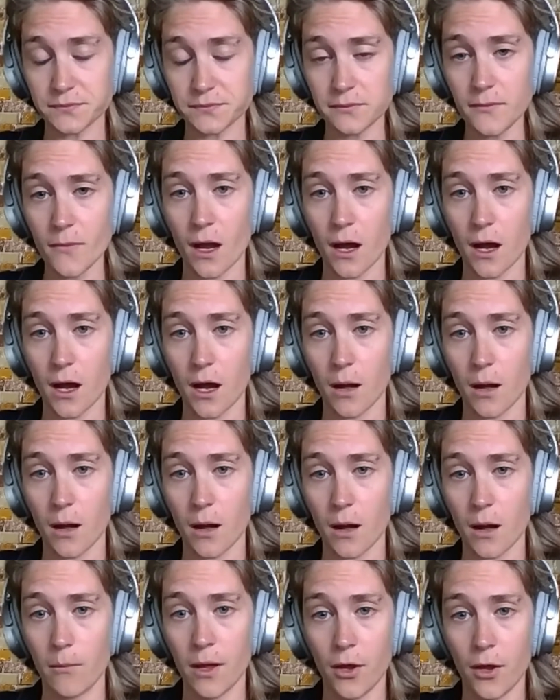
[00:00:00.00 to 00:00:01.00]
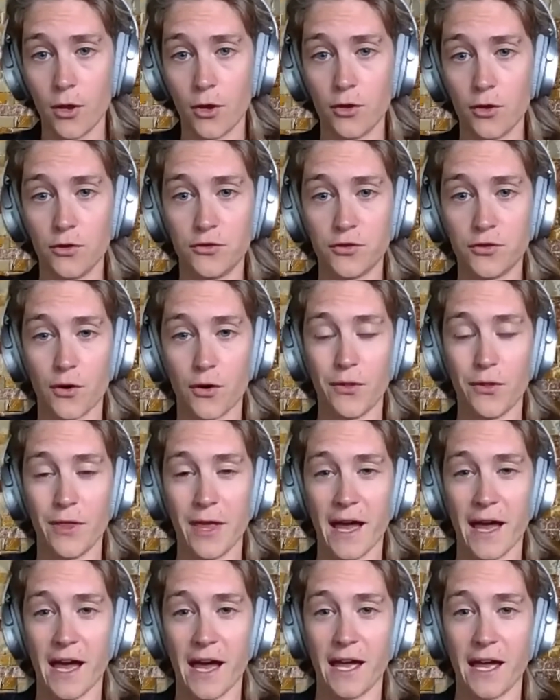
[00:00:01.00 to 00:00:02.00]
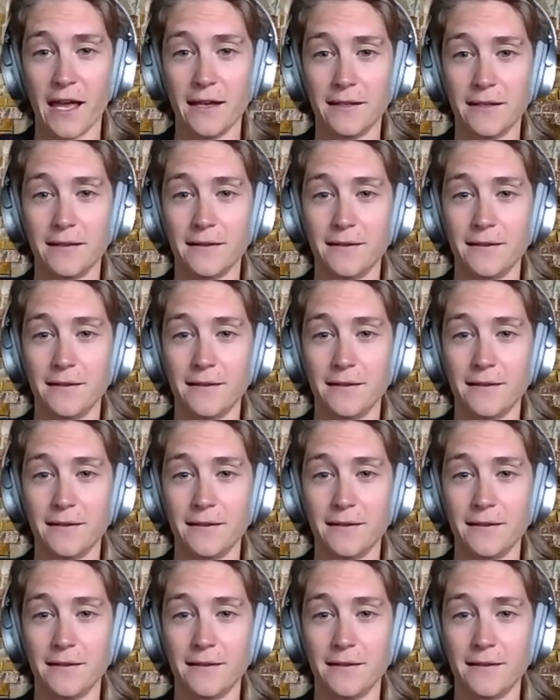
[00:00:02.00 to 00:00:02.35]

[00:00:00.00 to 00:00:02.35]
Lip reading: so that